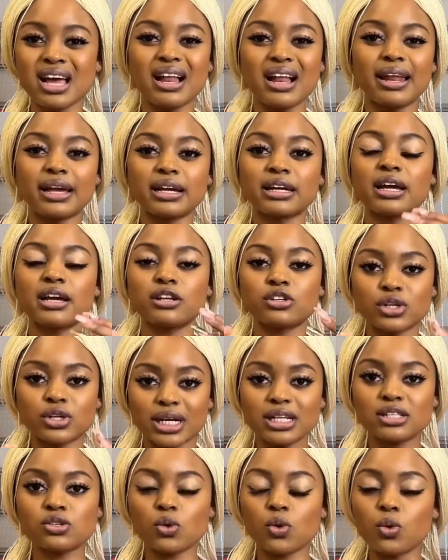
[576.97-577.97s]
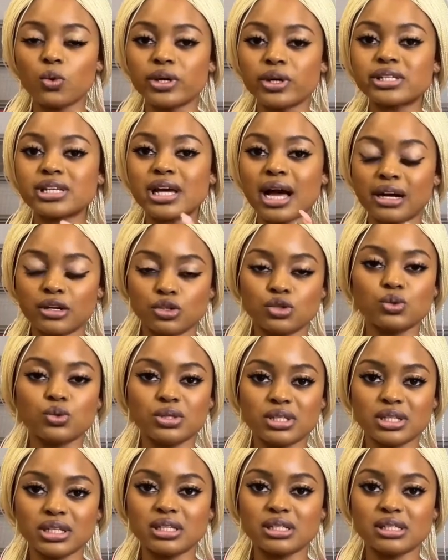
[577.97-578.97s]
Like try to always handle
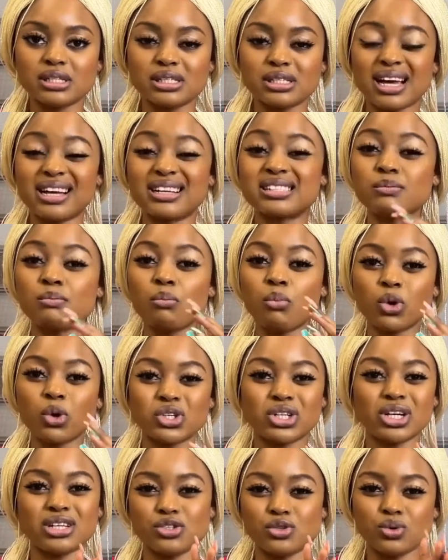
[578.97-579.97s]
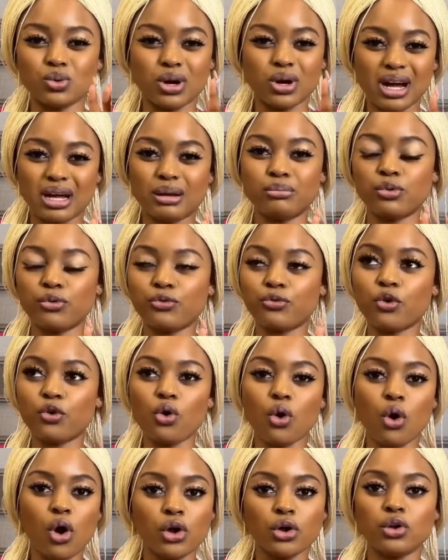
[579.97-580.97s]
things as much as you can
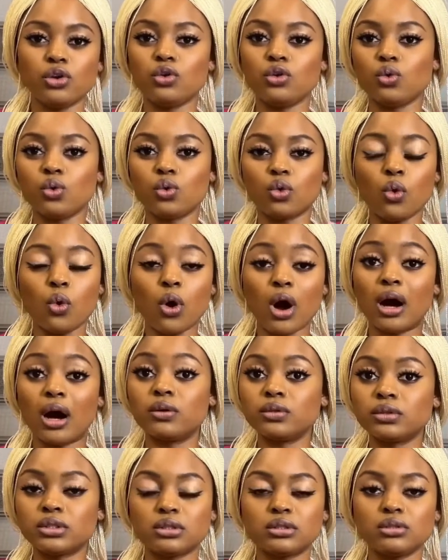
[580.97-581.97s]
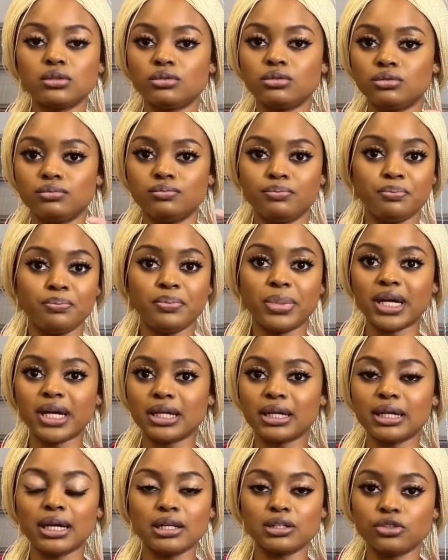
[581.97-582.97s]
before you know go out
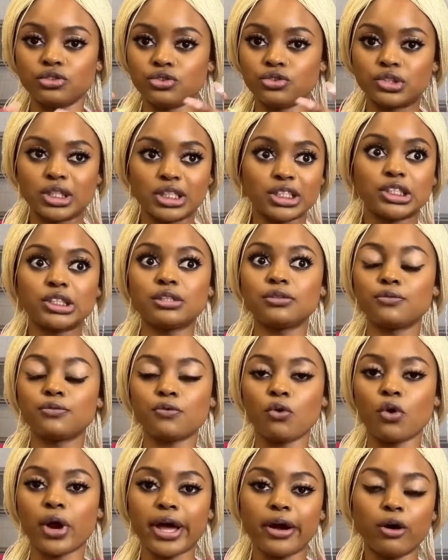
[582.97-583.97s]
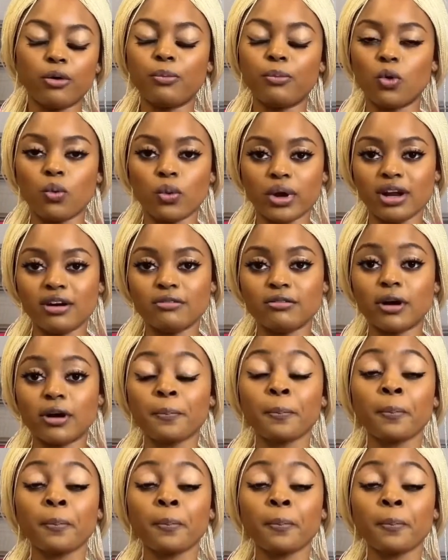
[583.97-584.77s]
begging and dredging for help or whatever.